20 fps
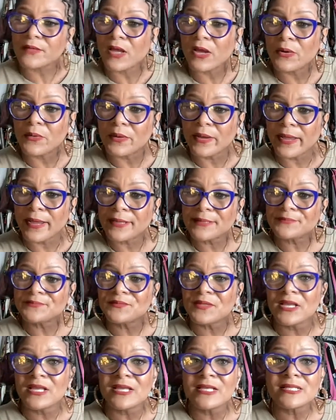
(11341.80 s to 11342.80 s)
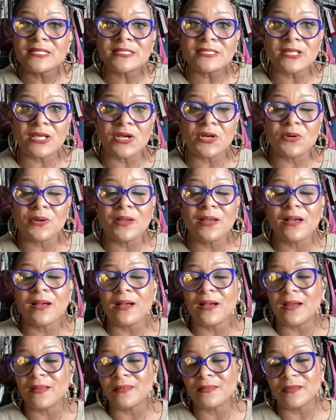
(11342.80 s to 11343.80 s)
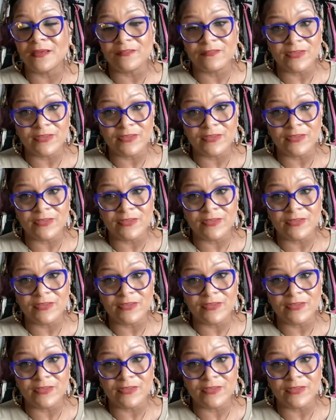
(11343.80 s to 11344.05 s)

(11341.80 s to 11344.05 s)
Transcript: Okay. So I love